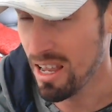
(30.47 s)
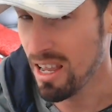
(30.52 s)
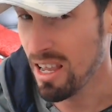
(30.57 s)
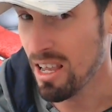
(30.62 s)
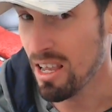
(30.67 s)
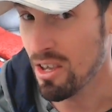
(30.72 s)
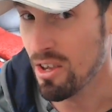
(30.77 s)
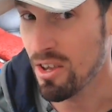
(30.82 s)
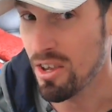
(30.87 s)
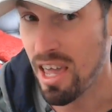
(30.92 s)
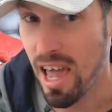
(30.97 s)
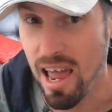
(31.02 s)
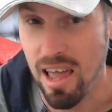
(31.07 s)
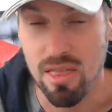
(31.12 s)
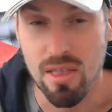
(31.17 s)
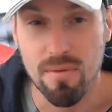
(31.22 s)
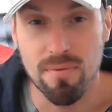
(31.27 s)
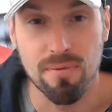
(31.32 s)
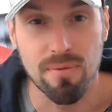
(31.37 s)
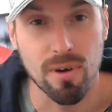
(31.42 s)
you get
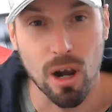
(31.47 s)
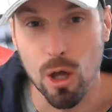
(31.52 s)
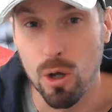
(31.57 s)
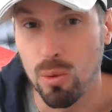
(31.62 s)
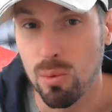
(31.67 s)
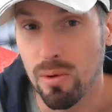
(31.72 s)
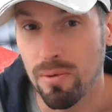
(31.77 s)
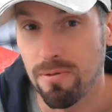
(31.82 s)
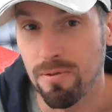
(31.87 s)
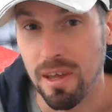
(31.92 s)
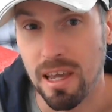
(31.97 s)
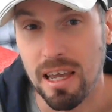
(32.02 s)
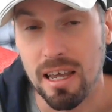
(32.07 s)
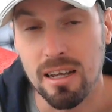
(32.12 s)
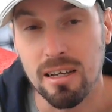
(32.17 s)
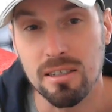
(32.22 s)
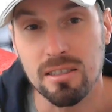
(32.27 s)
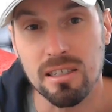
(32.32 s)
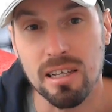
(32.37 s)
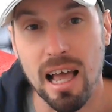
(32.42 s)
in the flow with
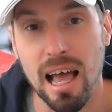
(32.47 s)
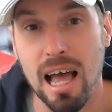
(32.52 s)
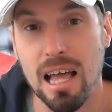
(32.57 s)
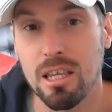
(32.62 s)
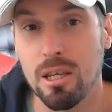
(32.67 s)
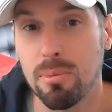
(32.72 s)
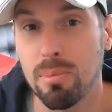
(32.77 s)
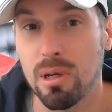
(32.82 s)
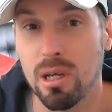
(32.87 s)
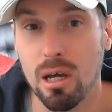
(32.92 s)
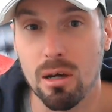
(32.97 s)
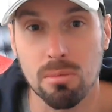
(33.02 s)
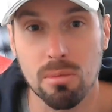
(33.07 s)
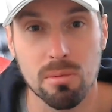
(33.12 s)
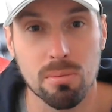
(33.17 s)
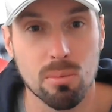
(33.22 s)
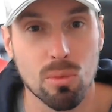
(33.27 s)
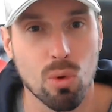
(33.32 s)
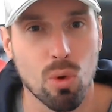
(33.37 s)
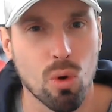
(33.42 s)
things and you
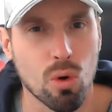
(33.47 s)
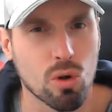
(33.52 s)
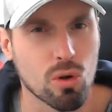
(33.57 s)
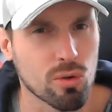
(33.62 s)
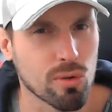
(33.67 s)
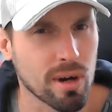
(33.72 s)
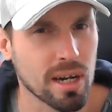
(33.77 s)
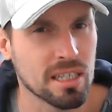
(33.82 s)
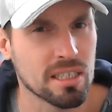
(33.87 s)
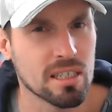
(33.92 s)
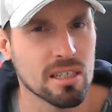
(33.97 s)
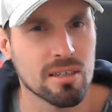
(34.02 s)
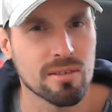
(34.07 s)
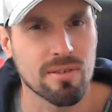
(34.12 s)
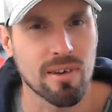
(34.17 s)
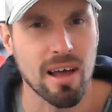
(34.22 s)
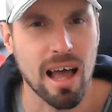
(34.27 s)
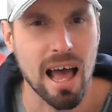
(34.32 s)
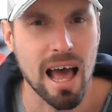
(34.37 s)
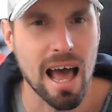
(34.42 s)
become more
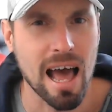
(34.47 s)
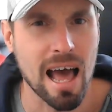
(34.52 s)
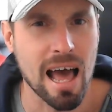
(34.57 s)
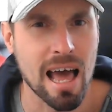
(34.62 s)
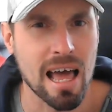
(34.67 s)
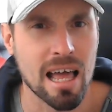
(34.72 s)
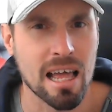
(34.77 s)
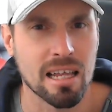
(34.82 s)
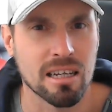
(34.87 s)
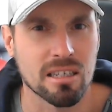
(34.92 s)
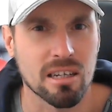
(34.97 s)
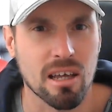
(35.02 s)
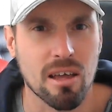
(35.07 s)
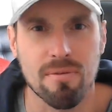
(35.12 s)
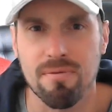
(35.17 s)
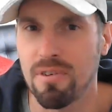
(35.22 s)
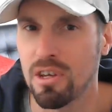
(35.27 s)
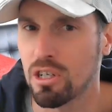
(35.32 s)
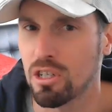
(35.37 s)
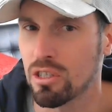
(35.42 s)
creative and
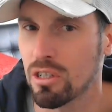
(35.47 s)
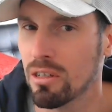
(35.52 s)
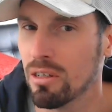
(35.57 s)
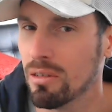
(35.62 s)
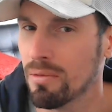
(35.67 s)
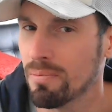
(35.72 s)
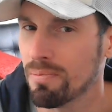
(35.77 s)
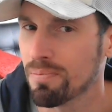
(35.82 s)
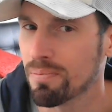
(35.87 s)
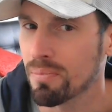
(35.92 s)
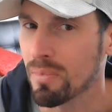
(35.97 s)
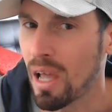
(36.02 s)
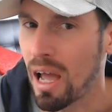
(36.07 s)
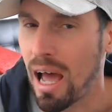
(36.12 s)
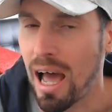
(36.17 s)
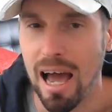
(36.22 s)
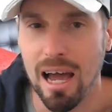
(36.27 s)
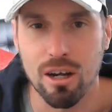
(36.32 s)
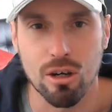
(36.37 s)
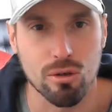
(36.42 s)
efficient
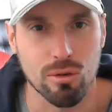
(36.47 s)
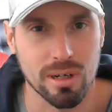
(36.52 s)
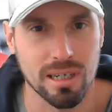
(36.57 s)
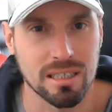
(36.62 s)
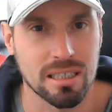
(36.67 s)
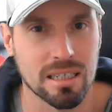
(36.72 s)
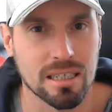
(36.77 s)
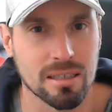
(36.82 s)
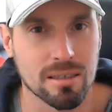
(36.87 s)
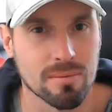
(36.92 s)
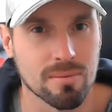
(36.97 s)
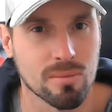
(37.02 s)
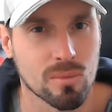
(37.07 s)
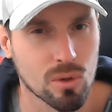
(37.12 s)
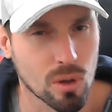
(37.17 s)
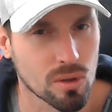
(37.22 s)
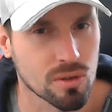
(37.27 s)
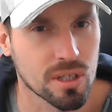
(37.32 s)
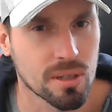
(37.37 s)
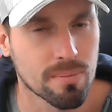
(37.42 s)
at creating
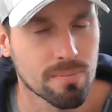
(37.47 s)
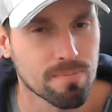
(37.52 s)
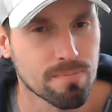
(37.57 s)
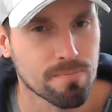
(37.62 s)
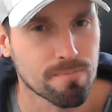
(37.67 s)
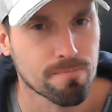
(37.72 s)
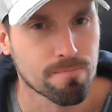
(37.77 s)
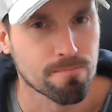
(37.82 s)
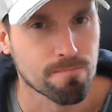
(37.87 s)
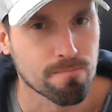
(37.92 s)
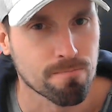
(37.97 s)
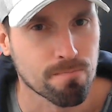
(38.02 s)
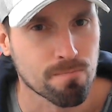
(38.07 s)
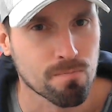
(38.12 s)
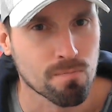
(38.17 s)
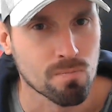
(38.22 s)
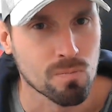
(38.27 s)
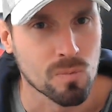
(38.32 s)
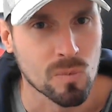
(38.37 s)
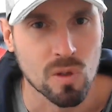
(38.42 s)
content.
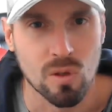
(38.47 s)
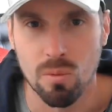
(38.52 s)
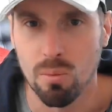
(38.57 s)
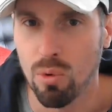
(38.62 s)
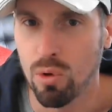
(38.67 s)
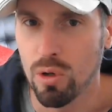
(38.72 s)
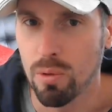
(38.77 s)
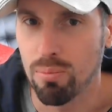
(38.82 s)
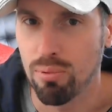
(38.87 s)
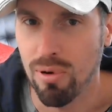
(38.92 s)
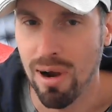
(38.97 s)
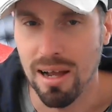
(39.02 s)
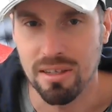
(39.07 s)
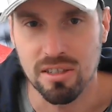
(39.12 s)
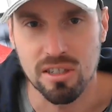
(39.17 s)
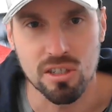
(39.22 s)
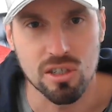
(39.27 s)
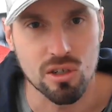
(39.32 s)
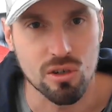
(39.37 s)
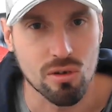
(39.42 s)
The more you
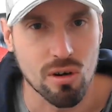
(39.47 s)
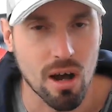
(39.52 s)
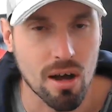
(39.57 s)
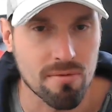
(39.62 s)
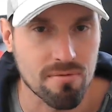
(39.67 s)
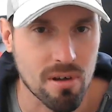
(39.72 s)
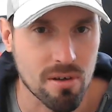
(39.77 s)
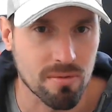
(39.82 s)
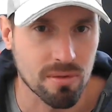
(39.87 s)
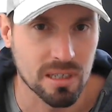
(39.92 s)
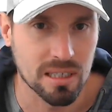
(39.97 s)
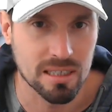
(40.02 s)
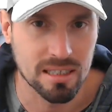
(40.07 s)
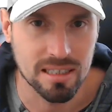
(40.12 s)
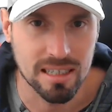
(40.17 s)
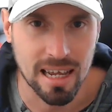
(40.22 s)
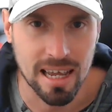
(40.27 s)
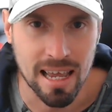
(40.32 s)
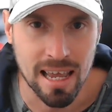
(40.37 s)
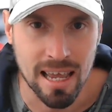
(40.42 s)
practice your craft every
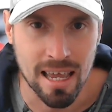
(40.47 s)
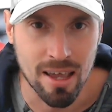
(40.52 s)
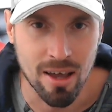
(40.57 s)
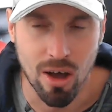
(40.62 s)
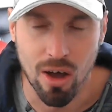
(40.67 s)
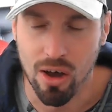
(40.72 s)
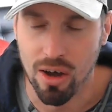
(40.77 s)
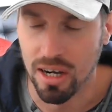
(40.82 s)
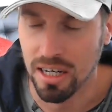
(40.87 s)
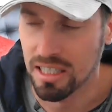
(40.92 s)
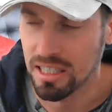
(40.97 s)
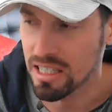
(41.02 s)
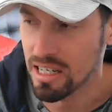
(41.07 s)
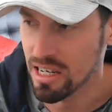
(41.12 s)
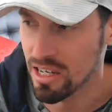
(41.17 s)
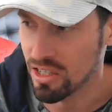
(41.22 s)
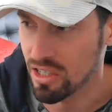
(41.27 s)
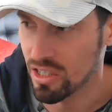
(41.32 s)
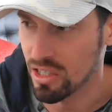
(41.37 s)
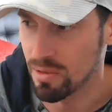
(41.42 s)
day,
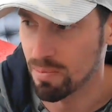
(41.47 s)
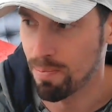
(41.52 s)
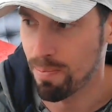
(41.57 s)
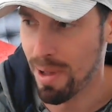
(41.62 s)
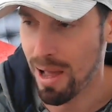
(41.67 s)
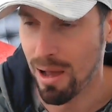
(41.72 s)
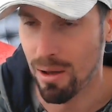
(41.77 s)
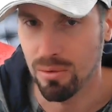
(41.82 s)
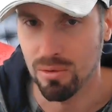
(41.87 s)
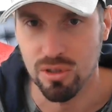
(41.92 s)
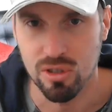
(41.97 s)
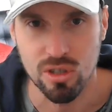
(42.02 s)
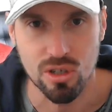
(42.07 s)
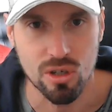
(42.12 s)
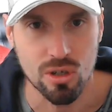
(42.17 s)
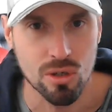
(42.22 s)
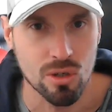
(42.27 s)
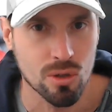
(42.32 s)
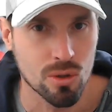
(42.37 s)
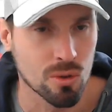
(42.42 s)
ideas just bounce to
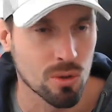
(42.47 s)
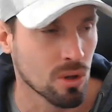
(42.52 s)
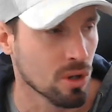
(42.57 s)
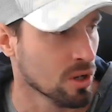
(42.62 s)
you.